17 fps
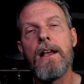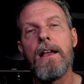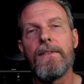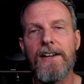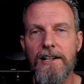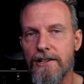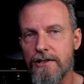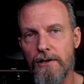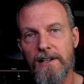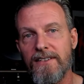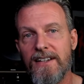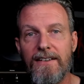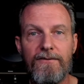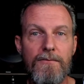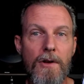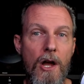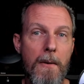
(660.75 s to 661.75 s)
They just sort of
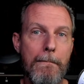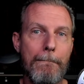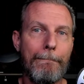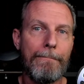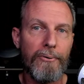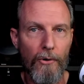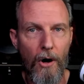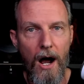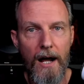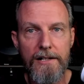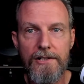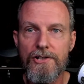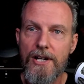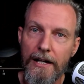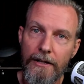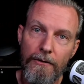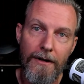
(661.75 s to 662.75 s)
give broad
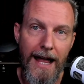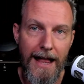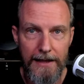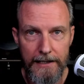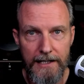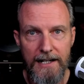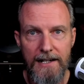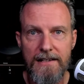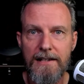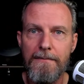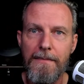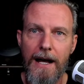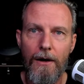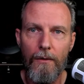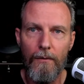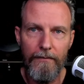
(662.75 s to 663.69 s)
generalities about,